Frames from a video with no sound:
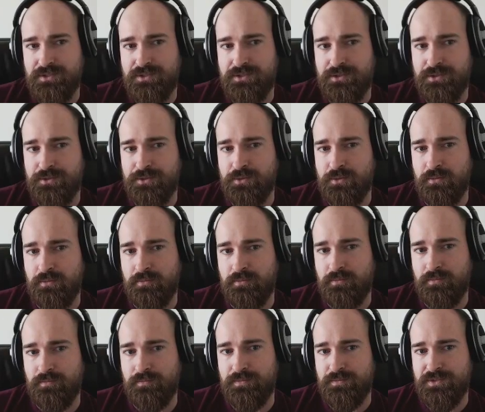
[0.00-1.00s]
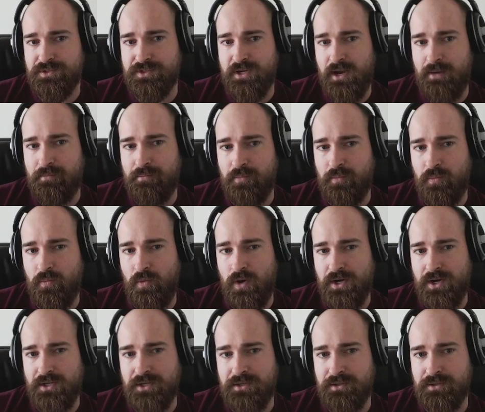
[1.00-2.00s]
to stop
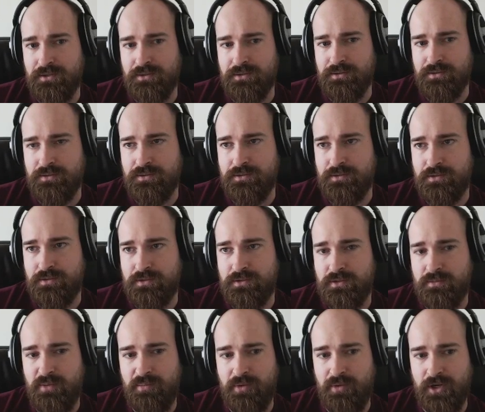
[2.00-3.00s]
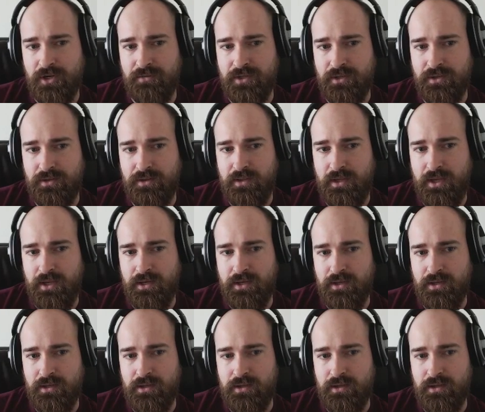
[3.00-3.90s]
wanting to be part of it, that...